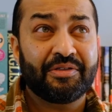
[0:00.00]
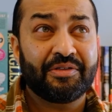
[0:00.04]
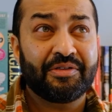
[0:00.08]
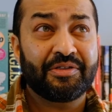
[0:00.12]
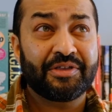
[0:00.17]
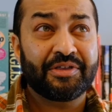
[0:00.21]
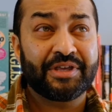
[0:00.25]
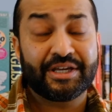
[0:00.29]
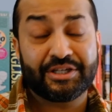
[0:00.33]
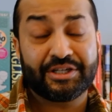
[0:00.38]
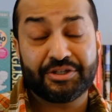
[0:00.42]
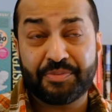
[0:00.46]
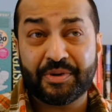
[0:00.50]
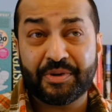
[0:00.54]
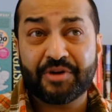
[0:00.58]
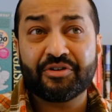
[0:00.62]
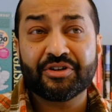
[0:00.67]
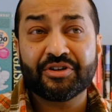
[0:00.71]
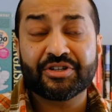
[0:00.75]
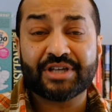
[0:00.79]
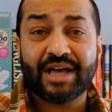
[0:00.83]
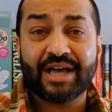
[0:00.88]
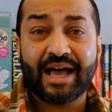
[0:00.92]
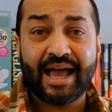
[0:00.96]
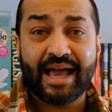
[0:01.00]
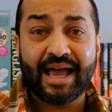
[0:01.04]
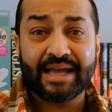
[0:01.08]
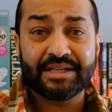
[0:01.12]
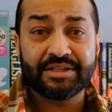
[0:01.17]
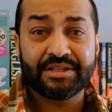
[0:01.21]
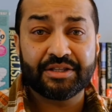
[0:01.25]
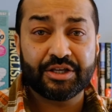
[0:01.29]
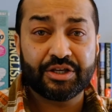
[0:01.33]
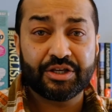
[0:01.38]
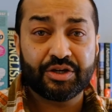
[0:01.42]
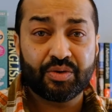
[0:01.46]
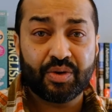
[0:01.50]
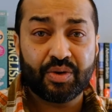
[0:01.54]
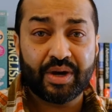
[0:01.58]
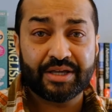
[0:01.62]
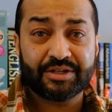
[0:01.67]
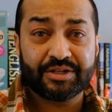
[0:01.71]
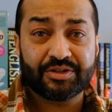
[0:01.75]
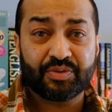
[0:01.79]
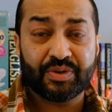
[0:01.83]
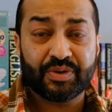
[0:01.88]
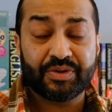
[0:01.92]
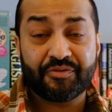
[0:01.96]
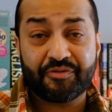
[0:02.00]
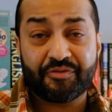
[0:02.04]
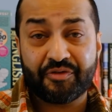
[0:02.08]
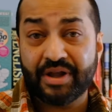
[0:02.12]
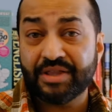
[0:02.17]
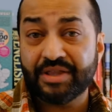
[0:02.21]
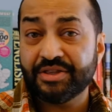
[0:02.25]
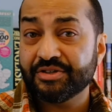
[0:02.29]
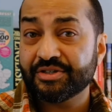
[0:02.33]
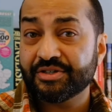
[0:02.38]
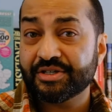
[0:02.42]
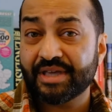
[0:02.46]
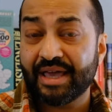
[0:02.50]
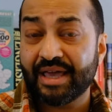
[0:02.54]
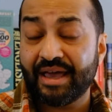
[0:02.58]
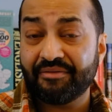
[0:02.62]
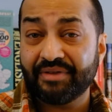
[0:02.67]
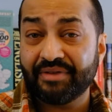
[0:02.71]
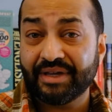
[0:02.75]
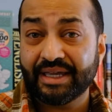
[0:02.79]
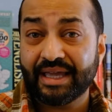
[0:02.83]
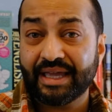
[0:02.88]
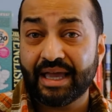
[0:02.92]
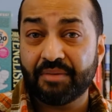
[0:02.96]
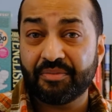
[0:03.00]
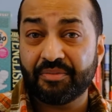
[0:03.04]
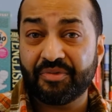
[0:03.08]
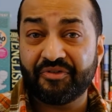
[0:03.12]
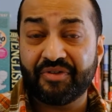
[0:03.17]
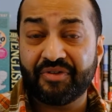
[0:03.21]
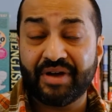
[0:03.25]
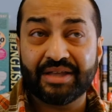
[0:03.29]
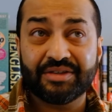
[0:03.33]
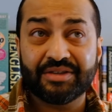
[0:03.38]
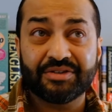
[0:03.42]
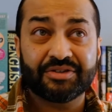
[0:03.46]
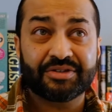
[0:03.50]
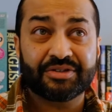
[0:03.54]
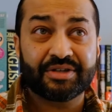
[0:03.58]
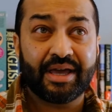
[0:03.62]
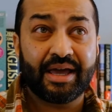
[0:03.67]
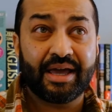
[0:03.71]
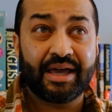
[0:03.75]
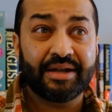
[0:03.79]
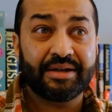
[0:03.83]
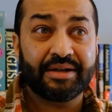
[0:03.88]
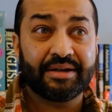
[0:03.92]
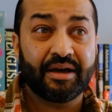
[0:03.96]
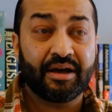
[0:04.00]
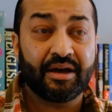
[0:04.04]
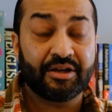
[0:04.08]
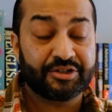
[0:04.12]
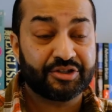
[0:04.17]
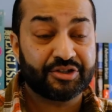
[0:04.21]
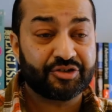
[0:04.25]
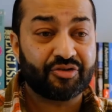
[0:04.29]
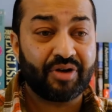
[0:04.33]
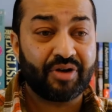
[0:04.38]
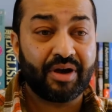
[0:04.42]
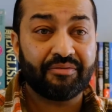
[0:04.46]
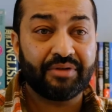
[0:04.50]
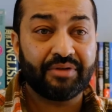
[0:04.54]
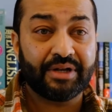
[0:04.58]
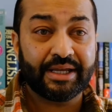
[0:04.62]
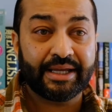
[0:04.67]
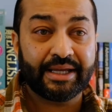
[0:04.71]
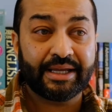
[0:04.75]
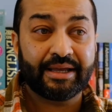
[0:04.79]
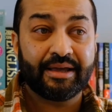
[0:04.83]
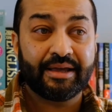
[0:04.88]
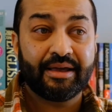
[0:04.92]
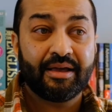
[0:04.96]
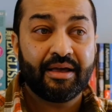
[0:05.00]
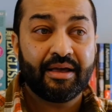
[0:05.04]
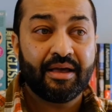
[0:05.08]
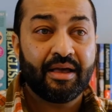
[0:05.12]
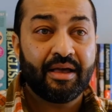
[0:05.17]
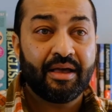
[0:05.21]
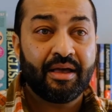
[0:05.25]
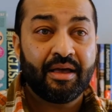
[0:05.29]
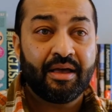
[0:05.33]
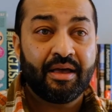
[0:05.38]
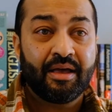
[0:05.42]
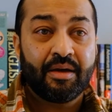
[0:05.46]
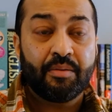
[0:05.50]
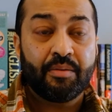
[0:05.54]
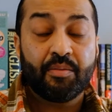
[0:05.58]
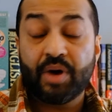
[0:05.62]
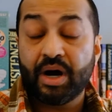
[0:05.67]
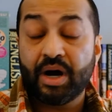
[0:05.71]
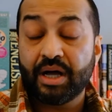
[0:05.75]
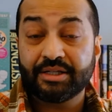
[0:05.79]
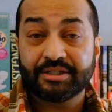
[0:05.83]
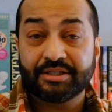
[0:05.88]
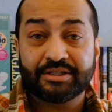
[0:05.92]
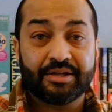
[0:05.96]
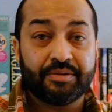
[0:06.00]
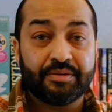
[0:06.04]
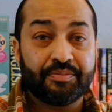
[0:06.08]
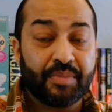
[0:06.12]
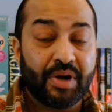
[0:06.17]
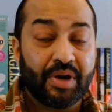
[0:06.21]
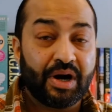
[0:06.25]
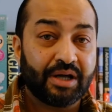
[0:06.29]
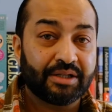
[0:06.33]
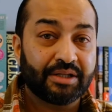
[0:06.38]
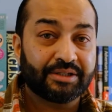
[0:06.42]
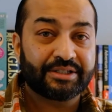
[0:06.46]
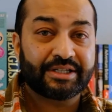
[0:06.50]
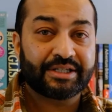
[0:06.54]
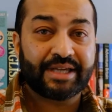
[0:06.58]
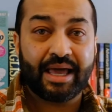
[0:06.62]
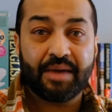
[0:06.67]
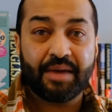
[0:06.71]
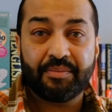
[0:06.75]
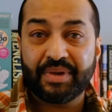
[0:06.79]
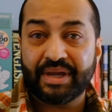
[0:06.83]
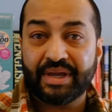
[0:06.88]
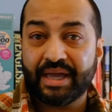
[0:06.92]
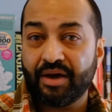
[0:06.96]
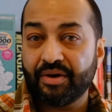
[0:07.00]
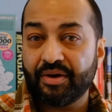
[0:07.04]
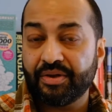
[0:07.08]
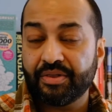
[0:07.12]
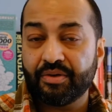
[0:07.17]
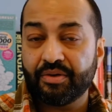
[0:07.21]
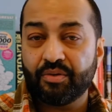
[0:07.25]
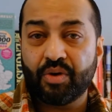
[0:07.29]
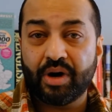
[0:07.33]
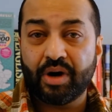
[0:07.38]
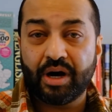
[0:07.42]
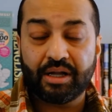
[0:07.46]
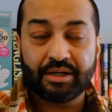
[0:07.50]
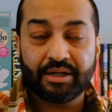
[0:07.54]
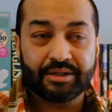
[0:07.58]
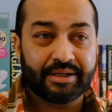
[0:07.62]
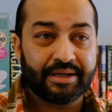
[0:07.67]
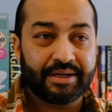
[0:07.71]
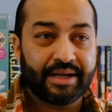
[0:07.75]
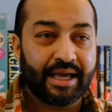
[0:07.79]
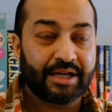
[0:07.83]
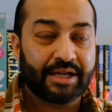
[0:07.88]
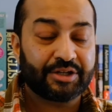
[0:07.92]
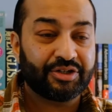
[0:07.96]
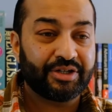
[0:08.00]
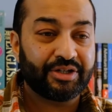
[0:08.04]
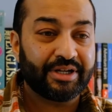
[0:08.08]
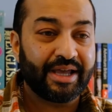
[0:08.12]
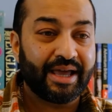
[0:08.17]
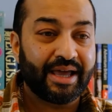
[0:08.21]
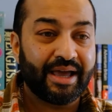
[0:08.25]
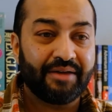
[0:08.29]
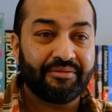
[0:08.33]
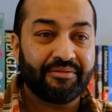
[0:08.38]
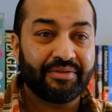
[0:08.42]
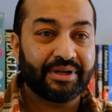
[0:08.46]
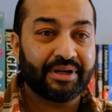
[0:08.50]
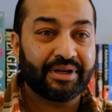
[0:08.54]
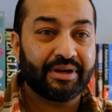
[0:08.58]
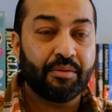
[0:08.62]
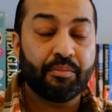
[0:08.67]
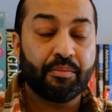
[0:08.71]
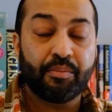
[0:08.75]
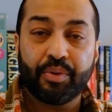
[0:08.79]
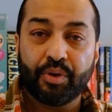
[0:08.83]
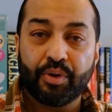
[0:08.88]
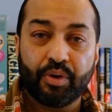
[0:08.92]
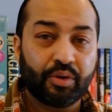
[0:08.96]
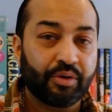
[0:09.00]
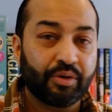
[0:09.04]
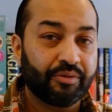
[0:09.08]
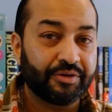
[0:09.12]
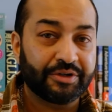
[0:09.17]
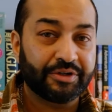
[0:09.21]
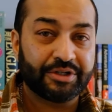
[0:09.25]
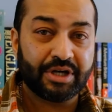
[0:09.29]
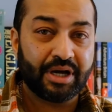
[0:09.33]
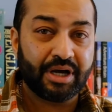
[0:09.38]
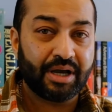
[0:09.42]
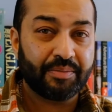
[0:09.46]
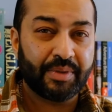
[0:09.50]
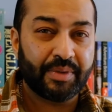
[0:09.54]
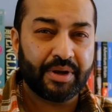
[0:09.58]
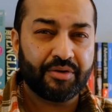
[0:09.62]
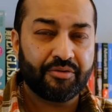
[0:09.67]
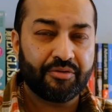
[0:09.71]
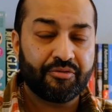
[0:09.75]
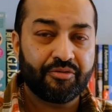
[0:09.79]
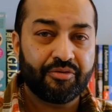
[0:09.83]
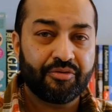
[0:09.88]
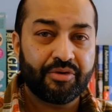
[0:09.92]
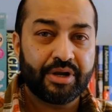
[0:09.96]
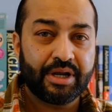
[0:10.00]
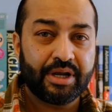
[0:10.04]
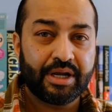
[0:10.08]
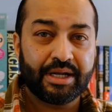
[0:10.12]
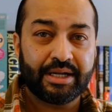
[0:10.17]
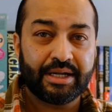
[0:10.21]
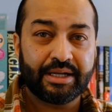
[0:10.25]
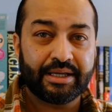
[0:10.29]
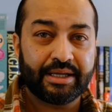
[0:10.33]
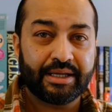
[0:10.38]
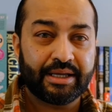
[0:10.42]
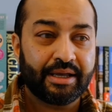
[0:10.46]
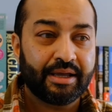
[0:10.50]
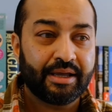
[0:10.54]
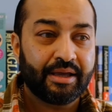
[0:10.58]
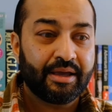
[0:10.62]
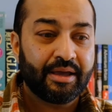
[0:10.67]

experience I had in the US with friends having camper vans and us traveling miles and miles camping out in the wild and actually having a ball of a time and really